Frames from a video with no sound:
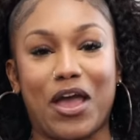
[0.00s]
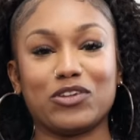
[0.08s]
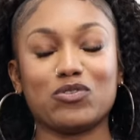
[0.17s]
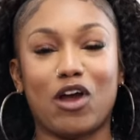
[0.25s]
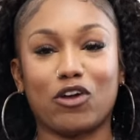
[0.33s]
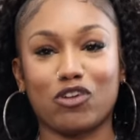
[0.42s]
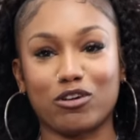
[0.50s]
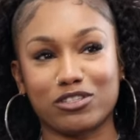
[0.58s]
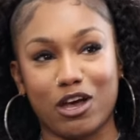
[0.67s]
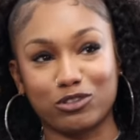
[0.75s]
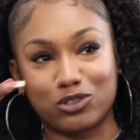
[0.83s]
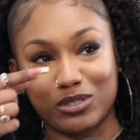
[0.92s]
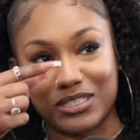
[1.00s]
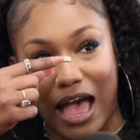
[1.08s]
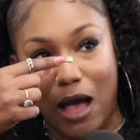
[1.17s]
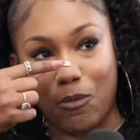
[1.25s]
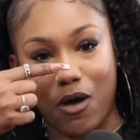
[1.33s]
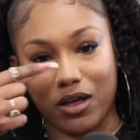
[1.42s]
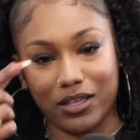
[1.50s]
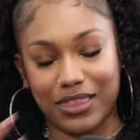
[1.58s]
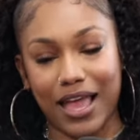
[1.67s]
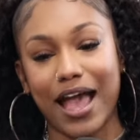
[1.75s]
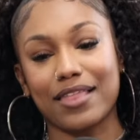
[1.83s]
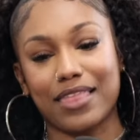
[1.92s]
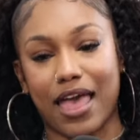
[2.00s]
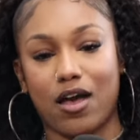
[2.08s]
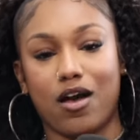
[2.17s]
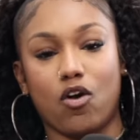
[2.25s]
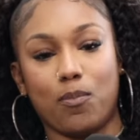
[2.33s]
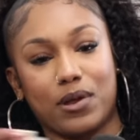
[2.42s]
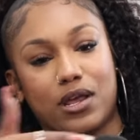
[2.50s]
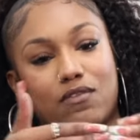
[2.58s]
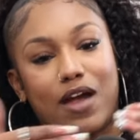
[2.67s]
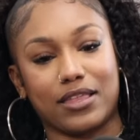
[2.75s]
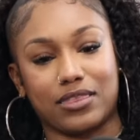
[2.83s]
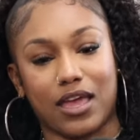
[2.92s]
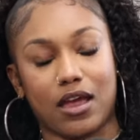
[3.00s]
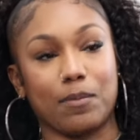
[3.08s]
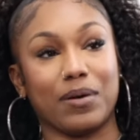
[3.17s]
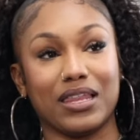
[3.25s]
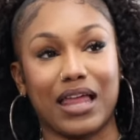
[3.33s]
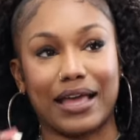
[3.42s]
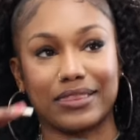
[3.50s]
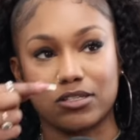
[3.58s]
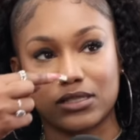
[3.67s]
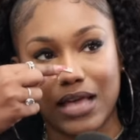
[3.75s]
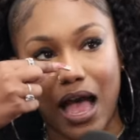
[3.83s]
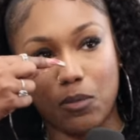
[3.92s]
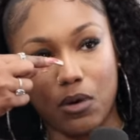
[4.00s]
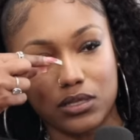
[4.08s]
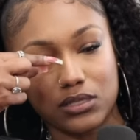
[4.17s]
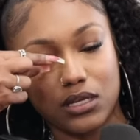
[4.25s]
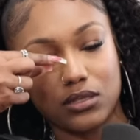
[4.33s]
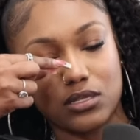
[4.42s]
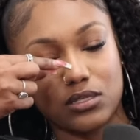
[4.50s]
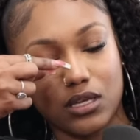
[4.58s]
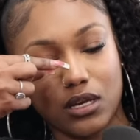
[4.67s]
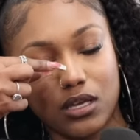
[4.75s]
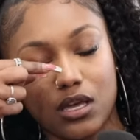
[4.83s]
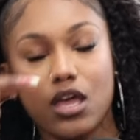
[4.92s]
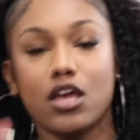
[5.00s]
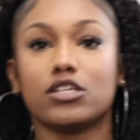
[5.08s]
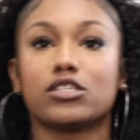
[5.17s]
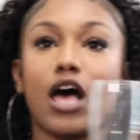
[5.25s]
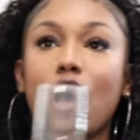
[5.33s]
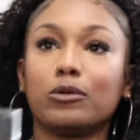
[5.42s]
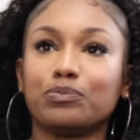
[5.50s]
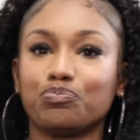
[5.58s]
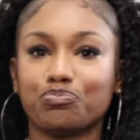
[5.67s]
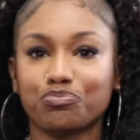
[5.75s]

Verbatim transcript: And you know, Throw Social sidewalk, they got that opening right there, but like their sidewalk is like this skinny. Mm-hmm. So...